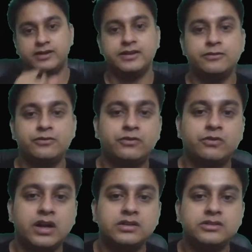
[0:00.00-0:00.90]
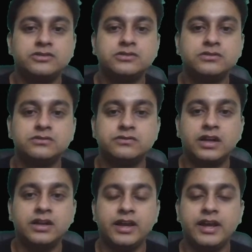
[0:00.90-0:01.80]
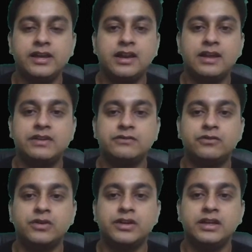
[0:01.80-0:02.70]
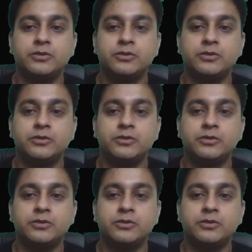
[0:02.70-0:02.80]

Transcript: If 1, 2, 1, 8, 11, 14,